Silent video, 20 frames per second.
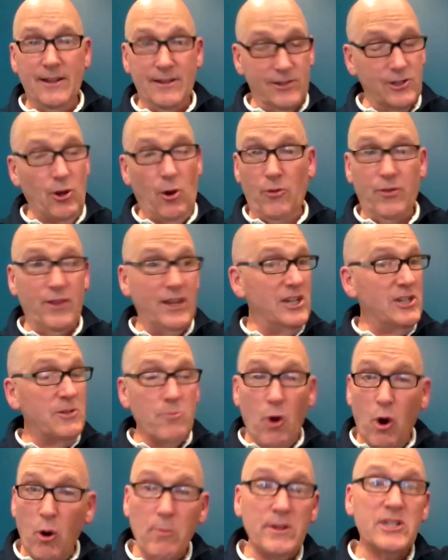And so these
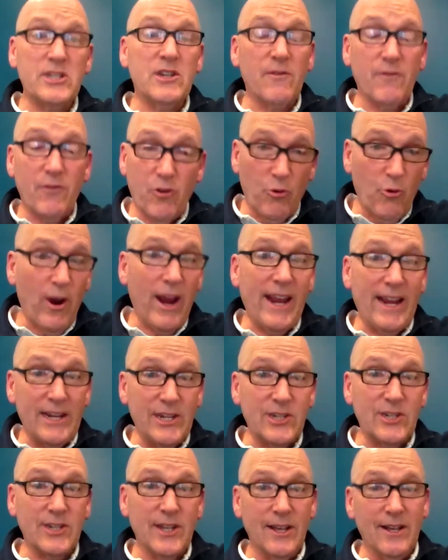moments of
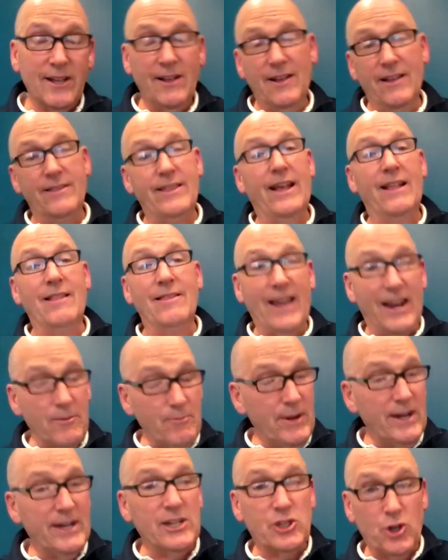grace that led
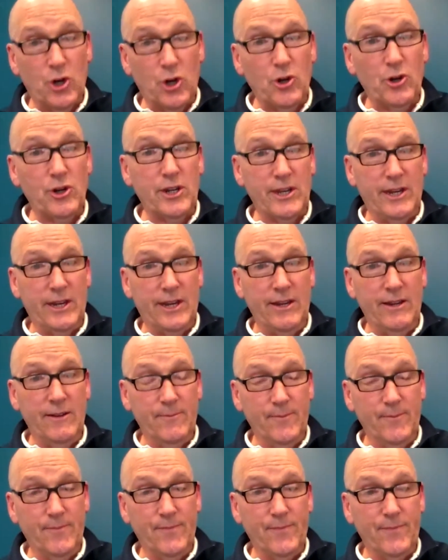me to Turkey,
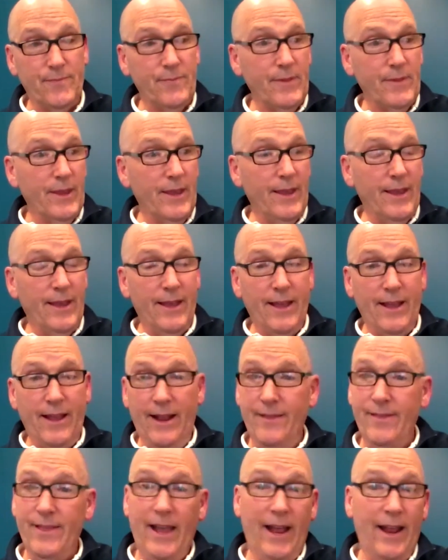
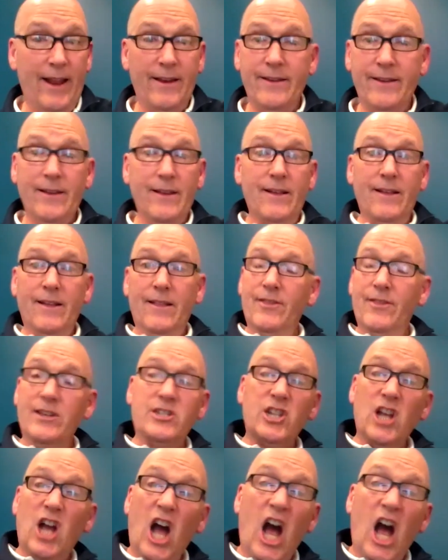and then this